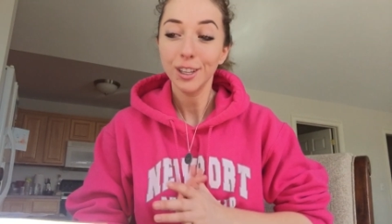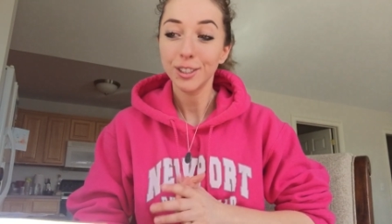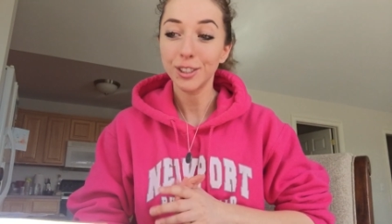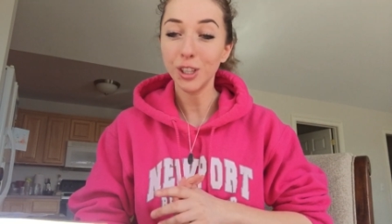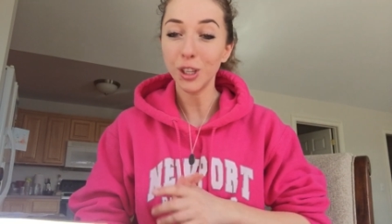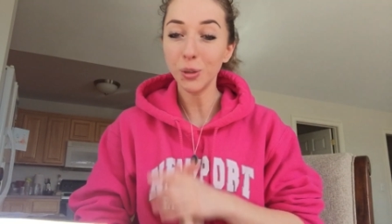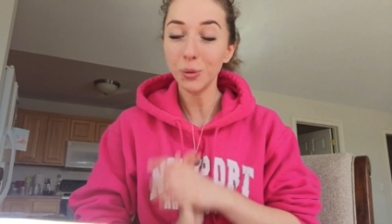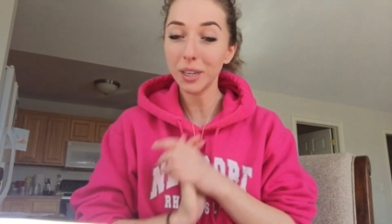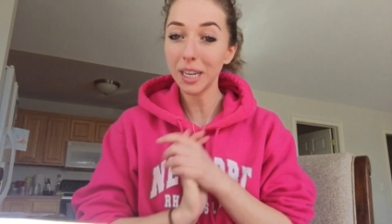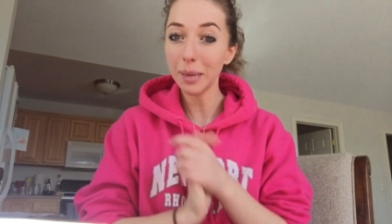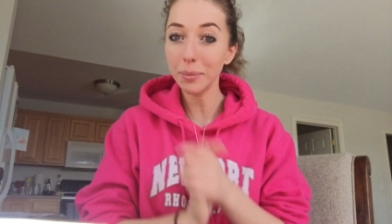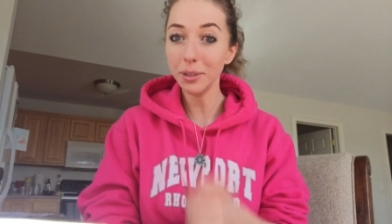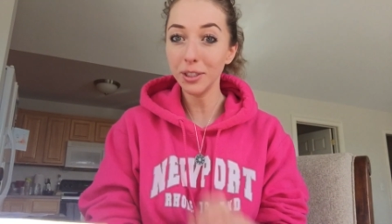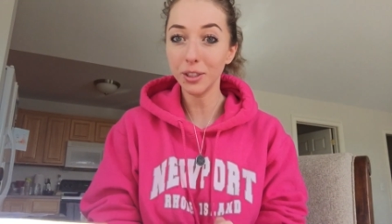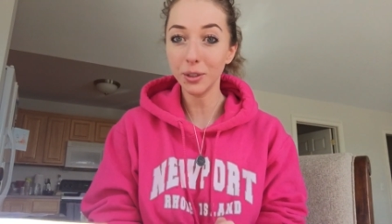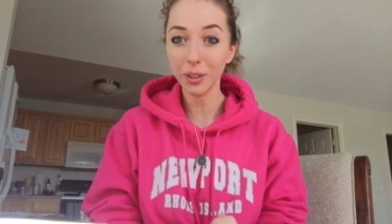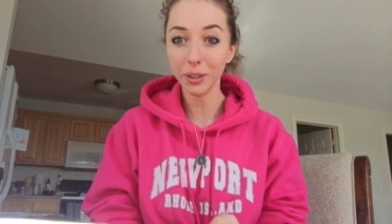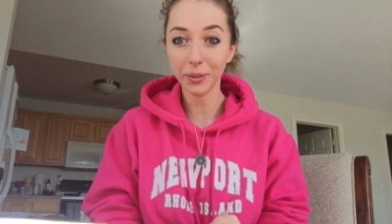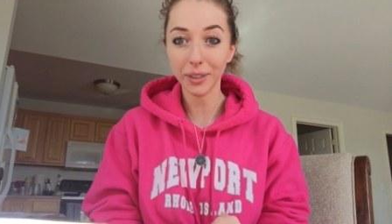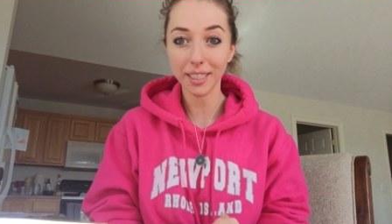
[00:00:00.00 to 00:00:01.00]
So what I've
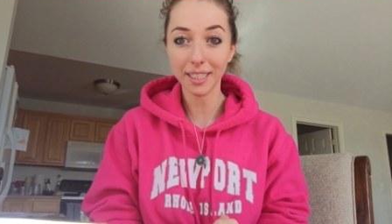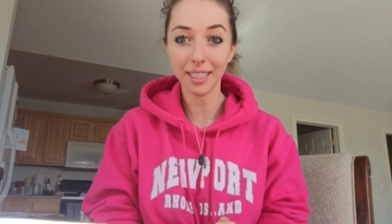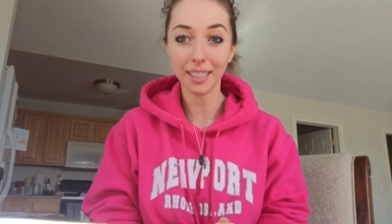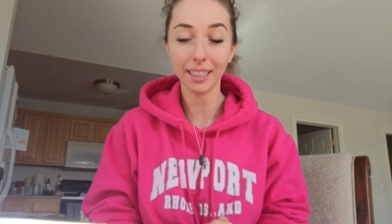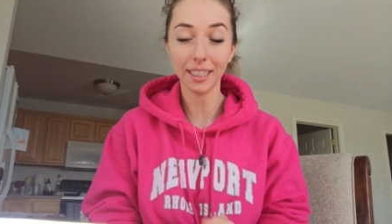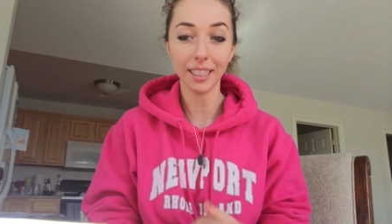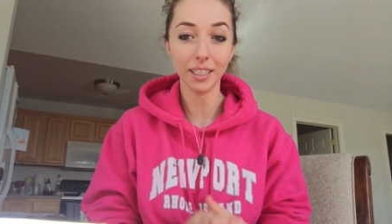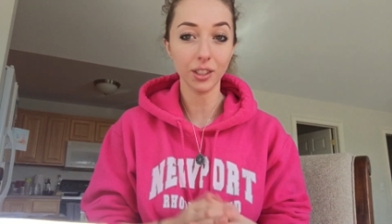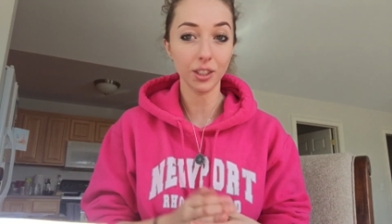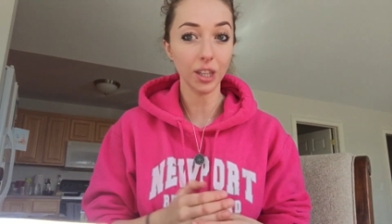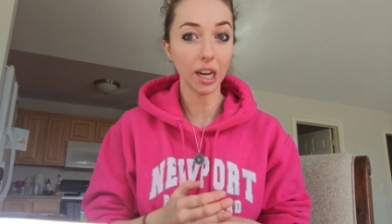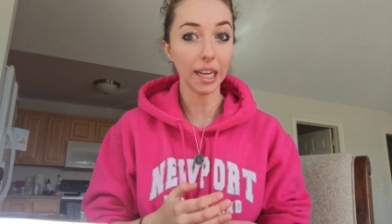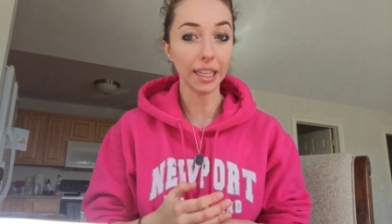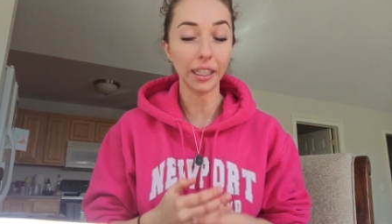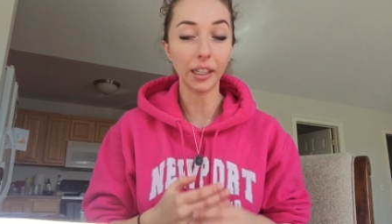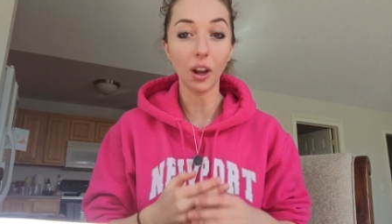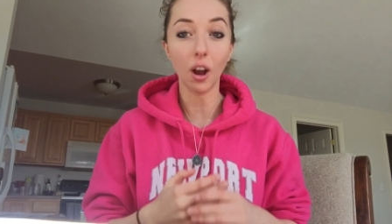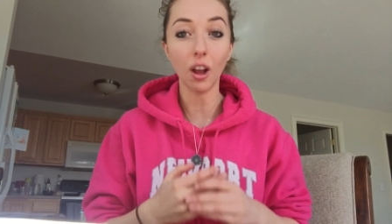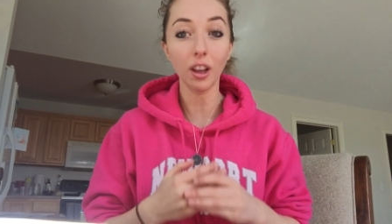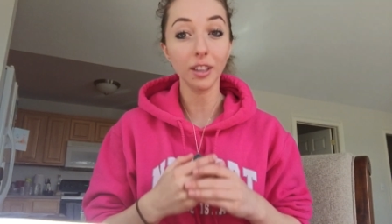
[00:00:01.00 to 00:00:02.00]
been doing recently is
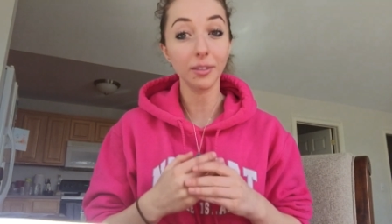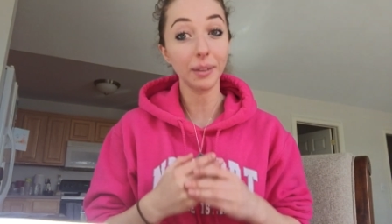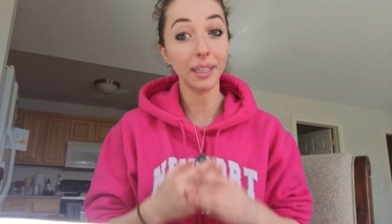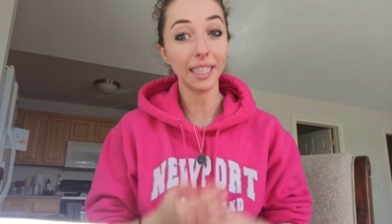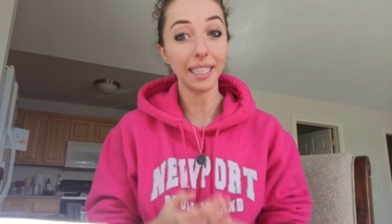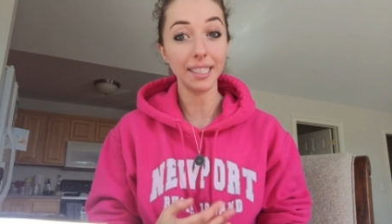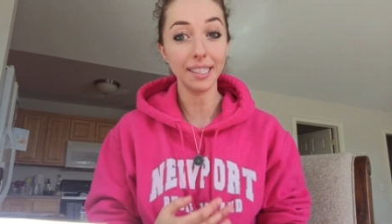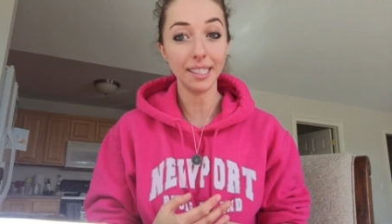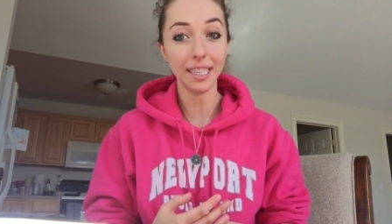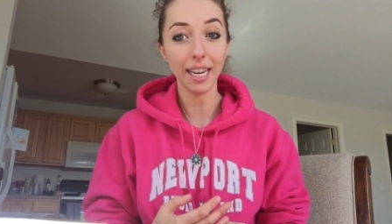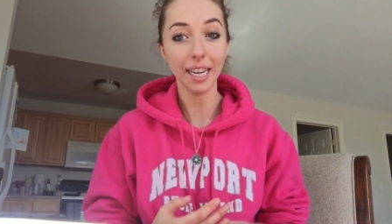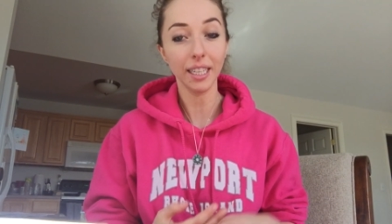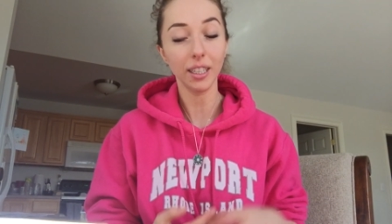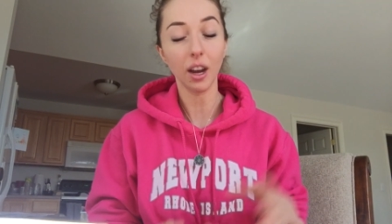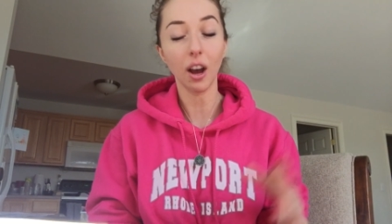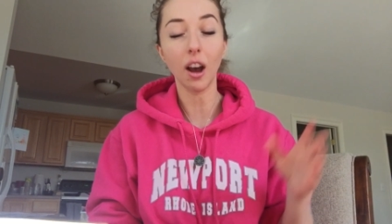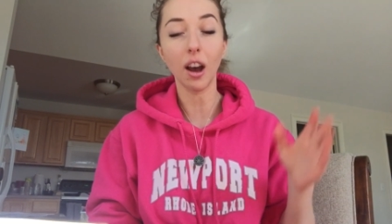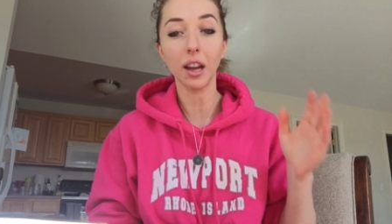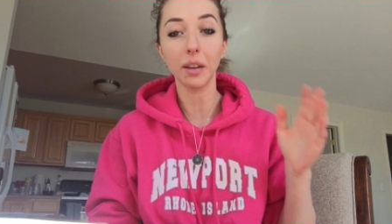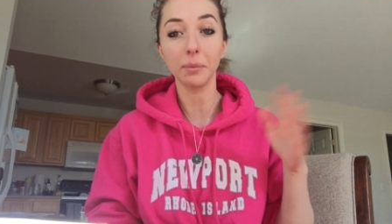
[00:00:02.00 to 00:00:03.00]
tracking all of my
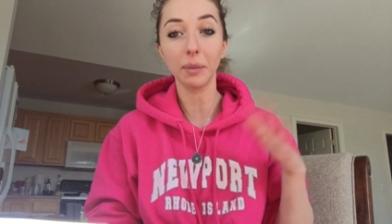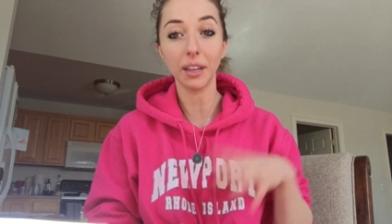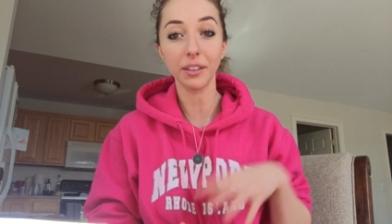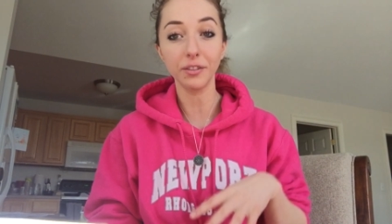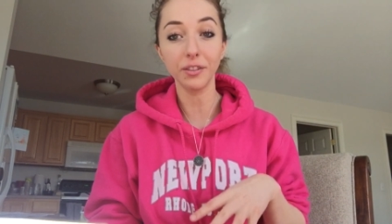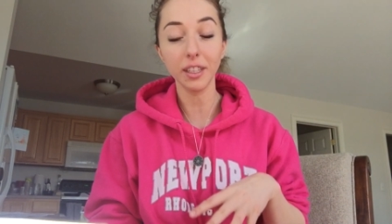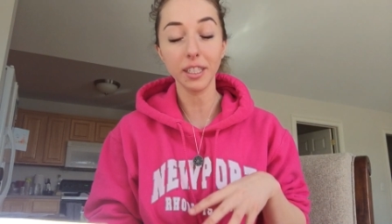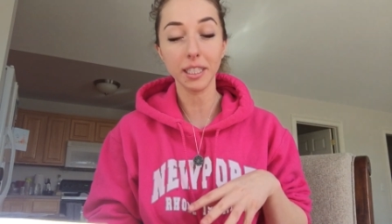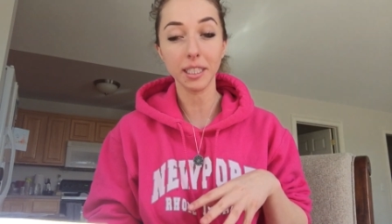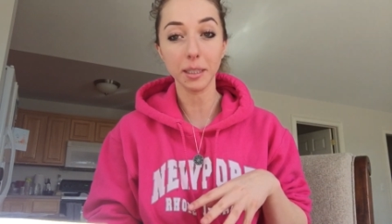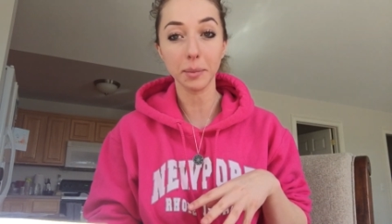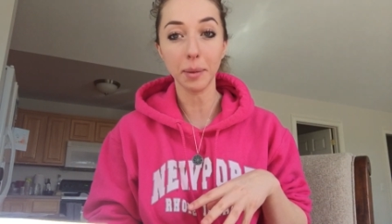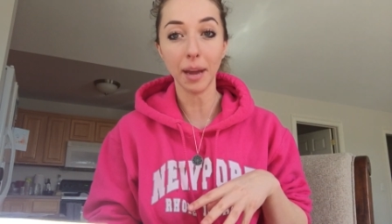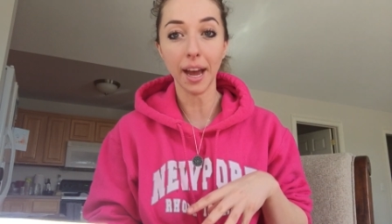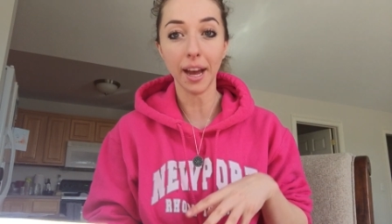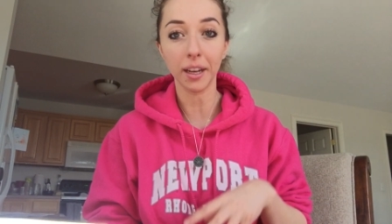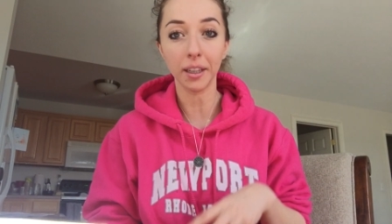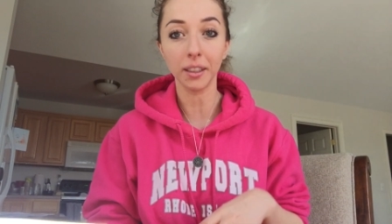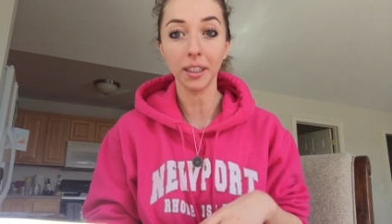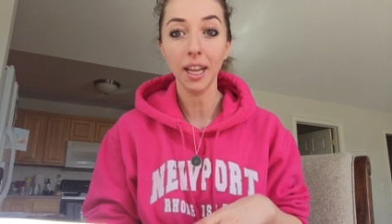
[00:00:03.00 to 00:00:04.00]
intake on
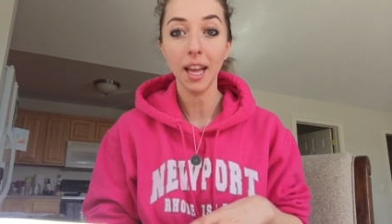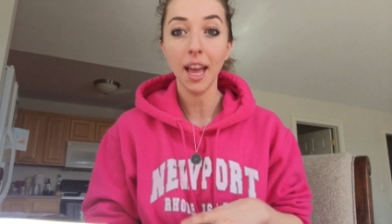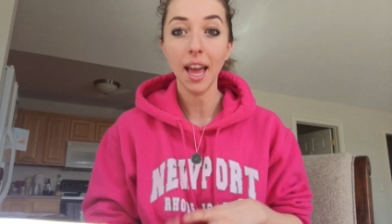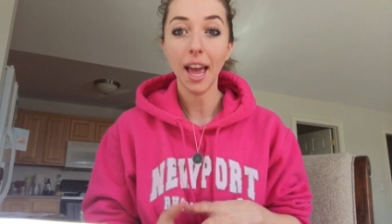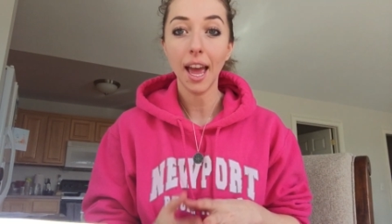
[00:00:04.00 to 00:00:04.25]
MyFitnessPal,